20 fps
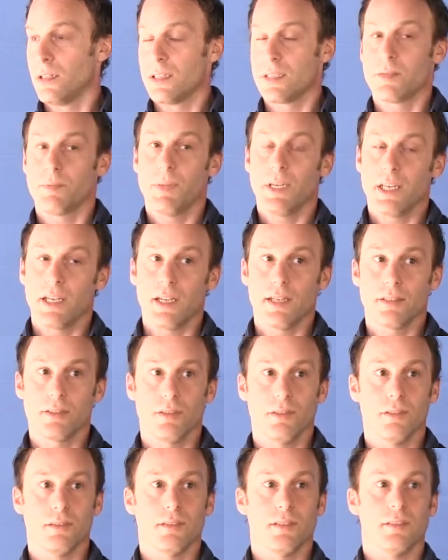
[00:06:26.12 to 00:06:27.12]
Speaking
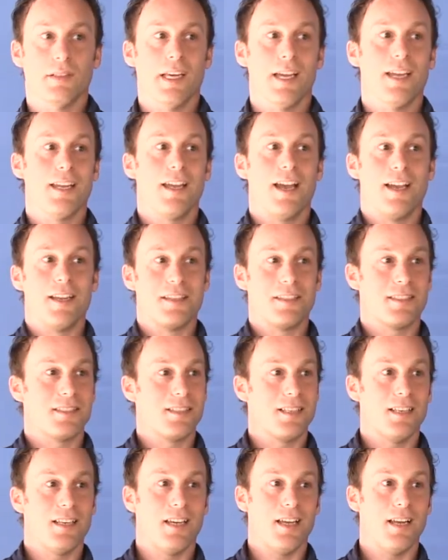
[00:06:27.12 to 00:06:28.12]
to you today, I
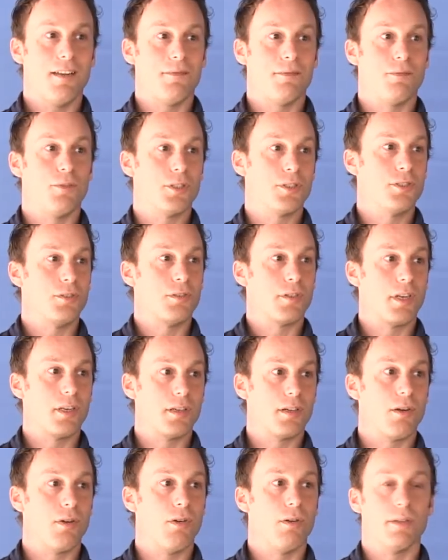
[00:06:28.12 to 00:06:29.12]
still have what you
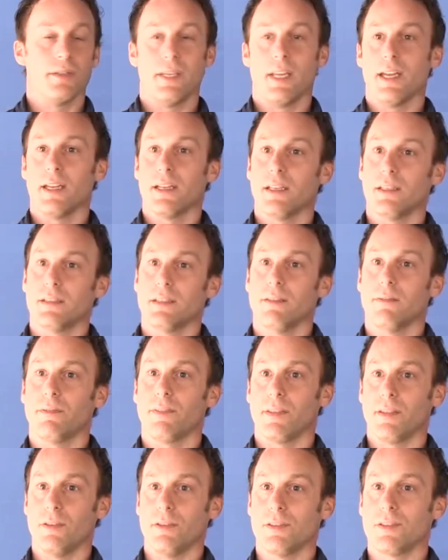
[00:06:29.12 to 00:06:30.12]
can call negative
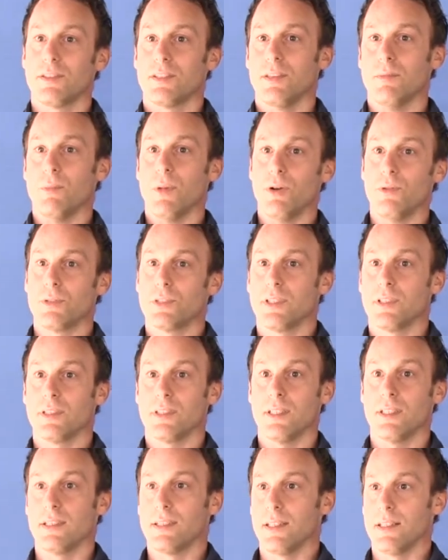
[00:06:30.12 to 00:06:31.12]
thoughts,
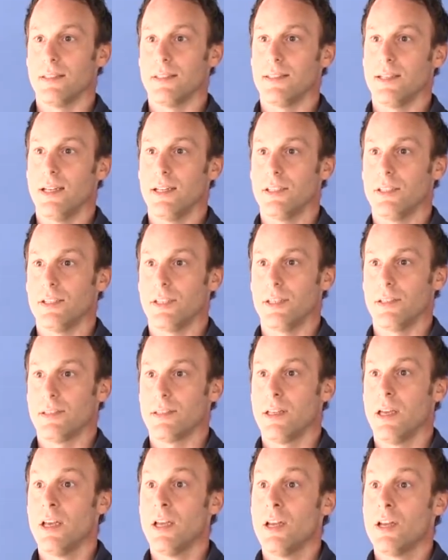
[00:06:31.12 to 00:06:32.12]
emotions, and
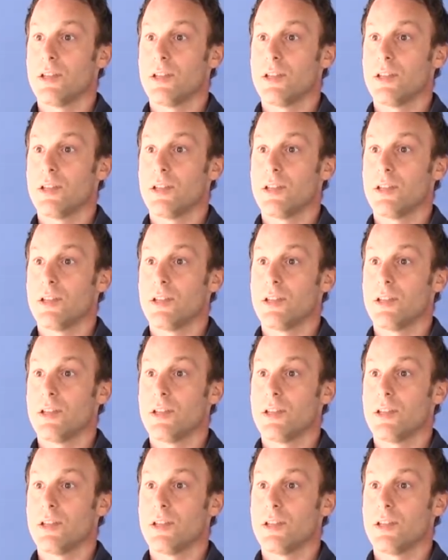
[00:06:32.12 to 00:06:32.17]
sensations.